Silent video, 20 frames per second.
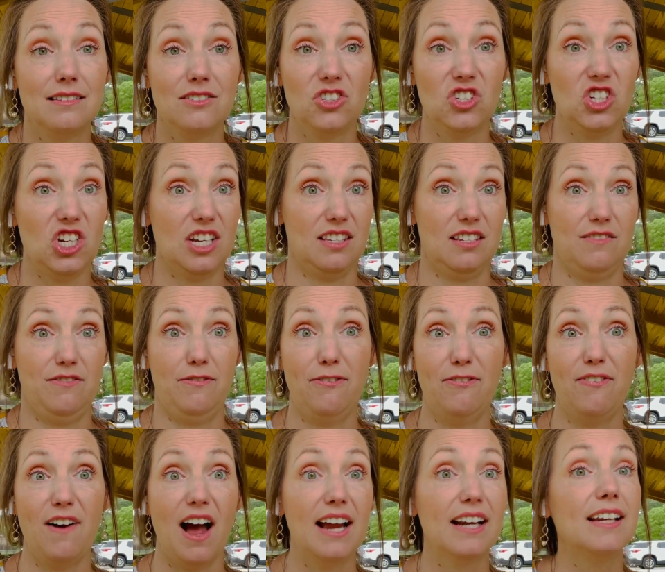just
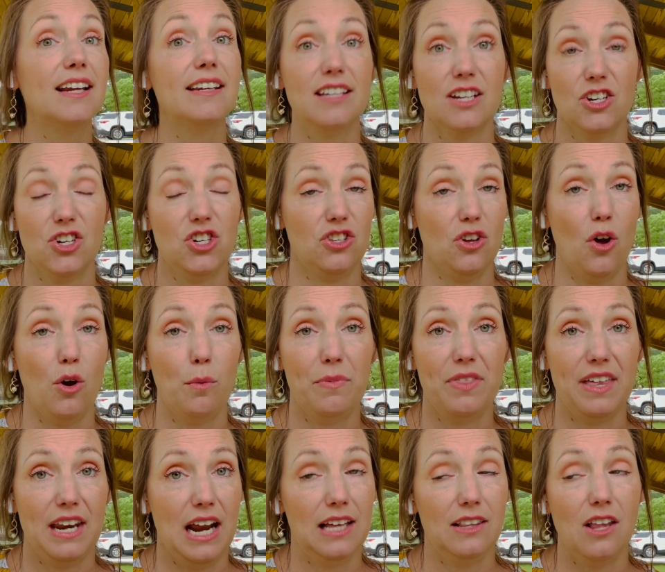find a dish soap
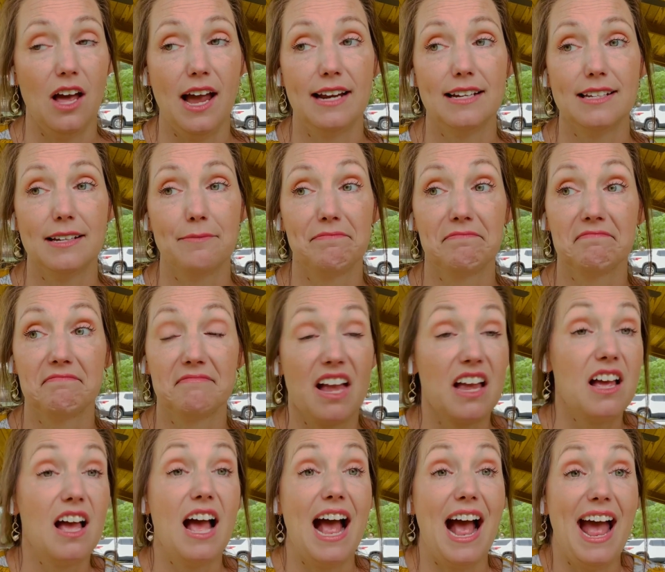that I liked.
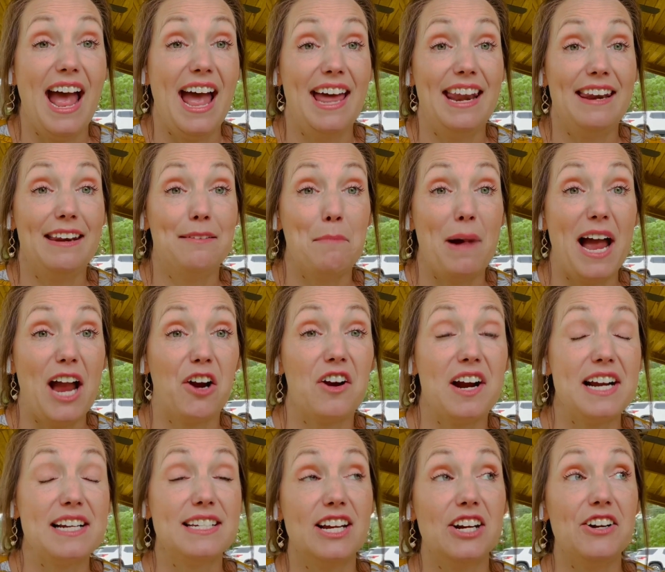And my
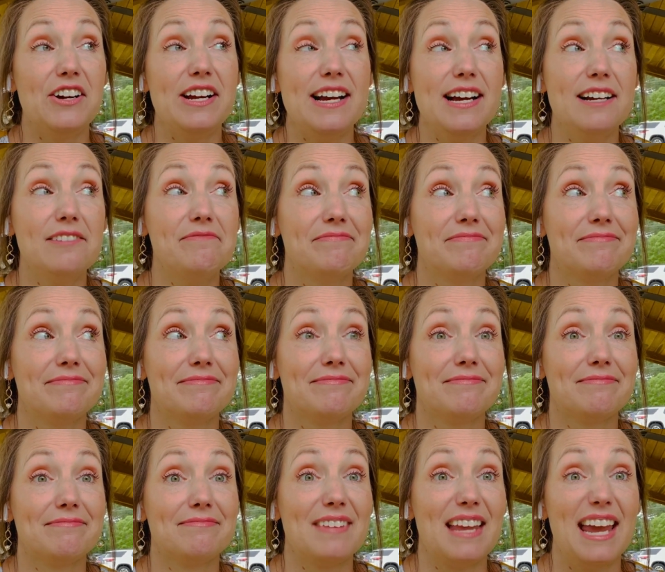criteria,
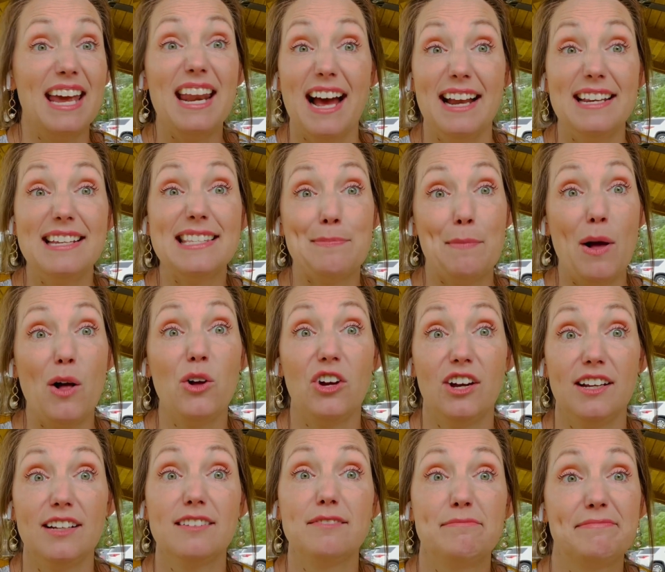it had to smell good.